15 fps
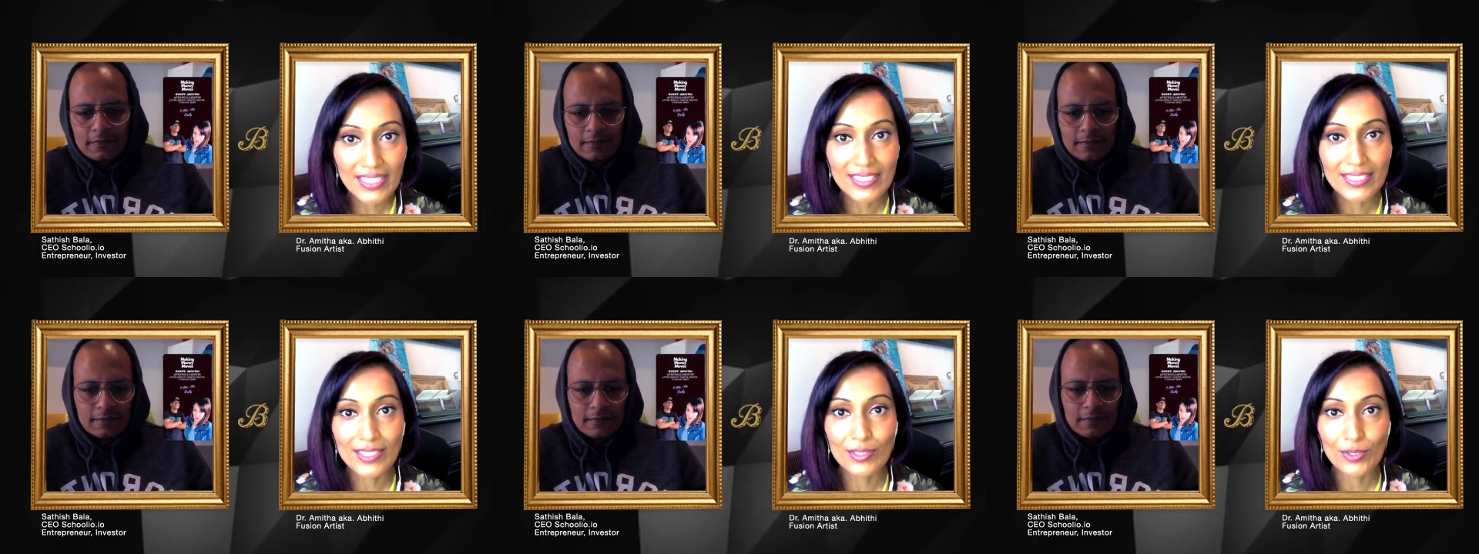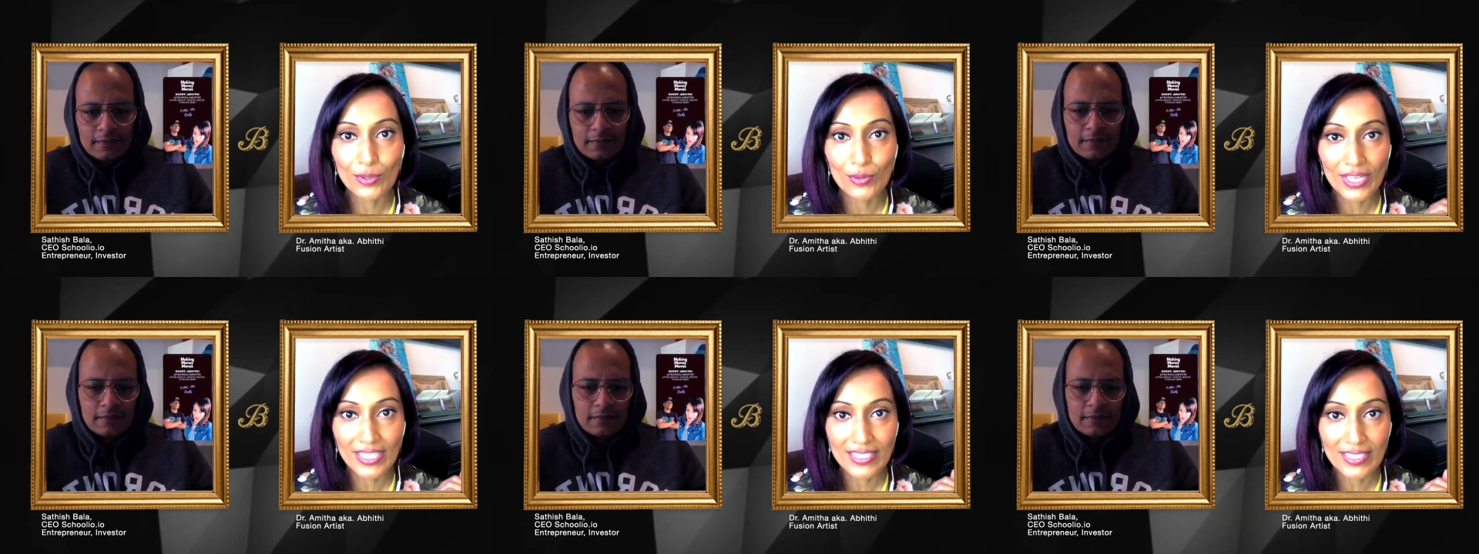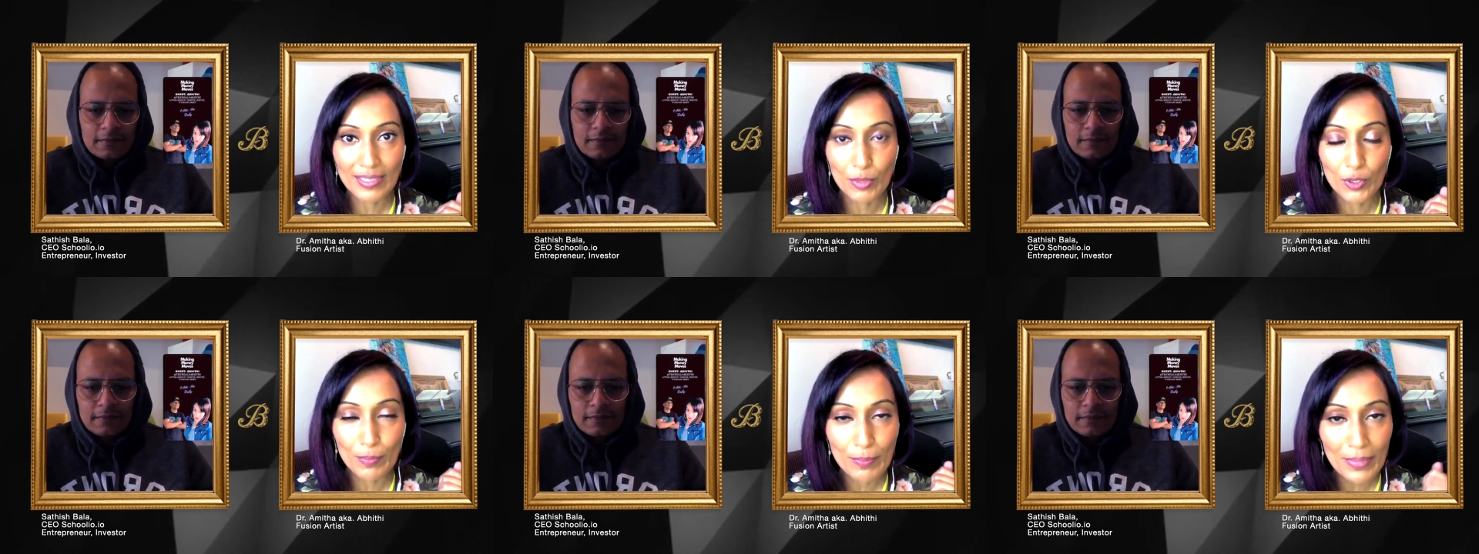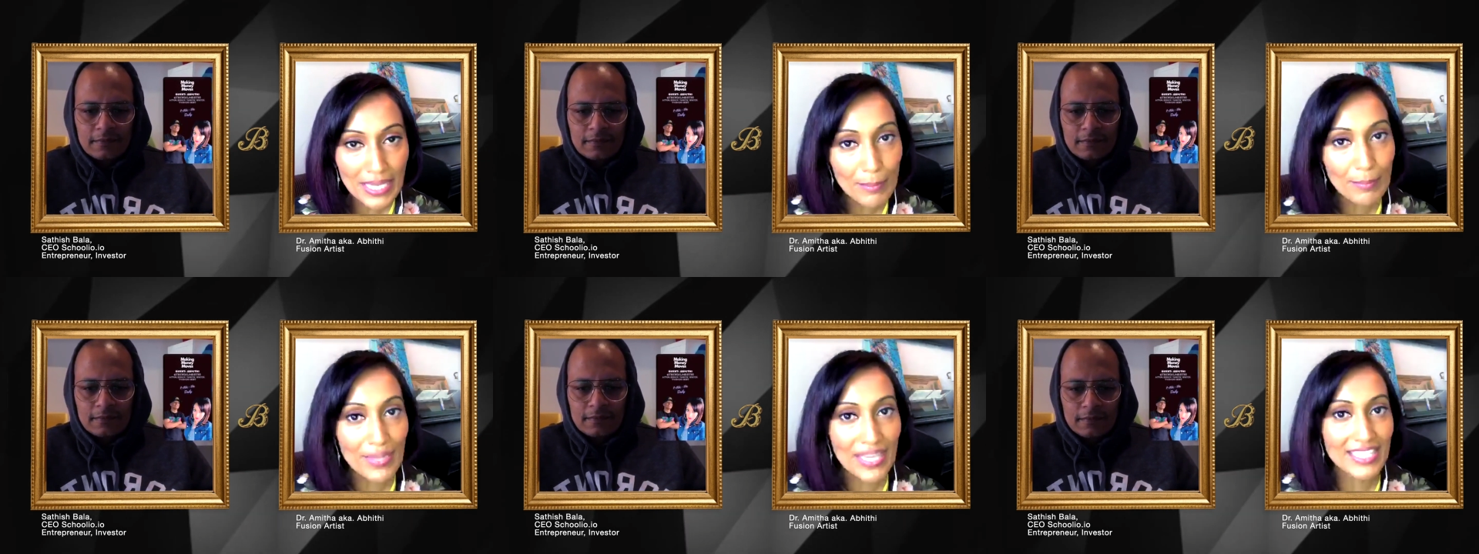Speaker 1: you know it's about being
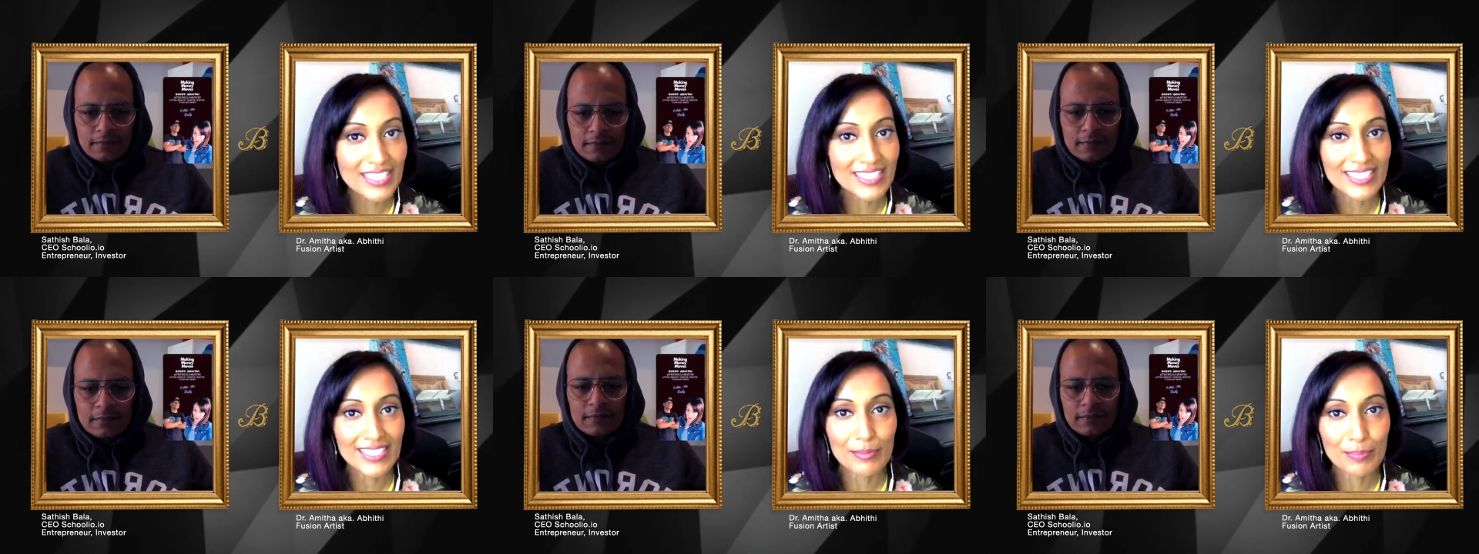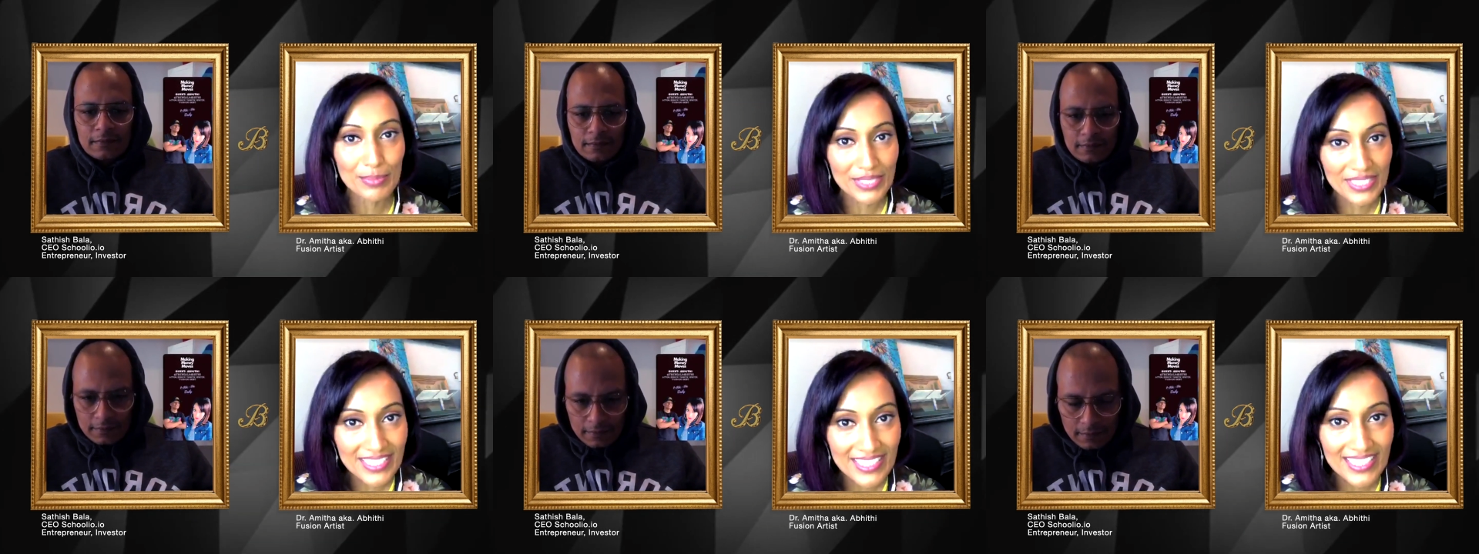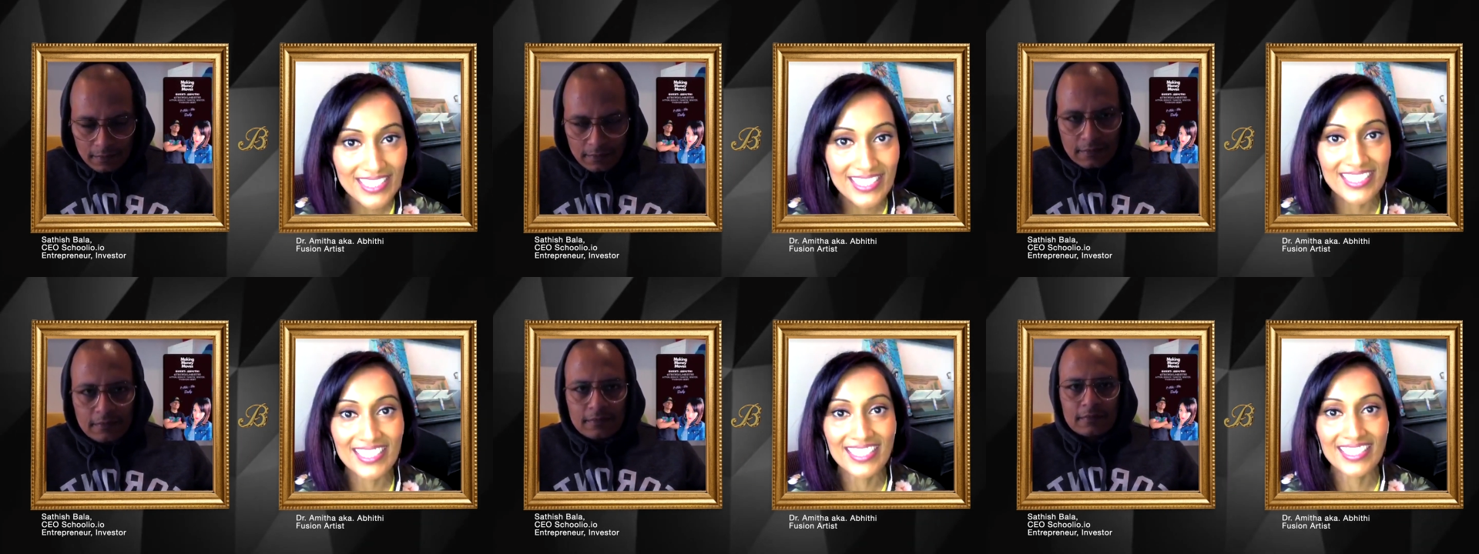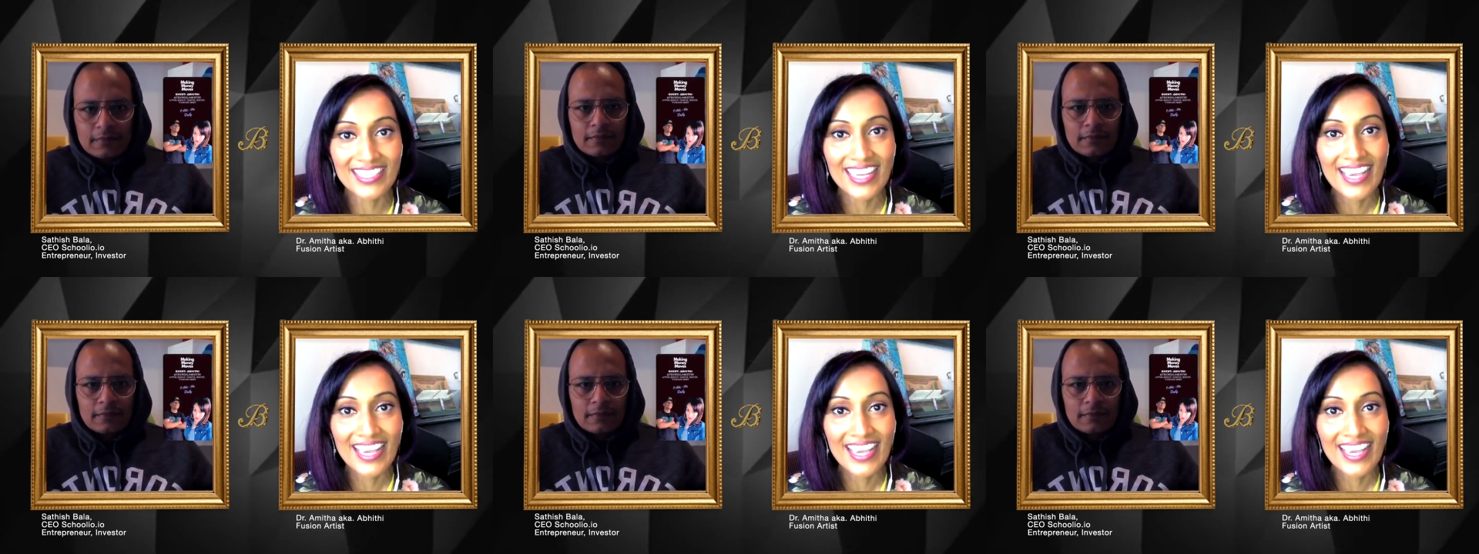patient persistent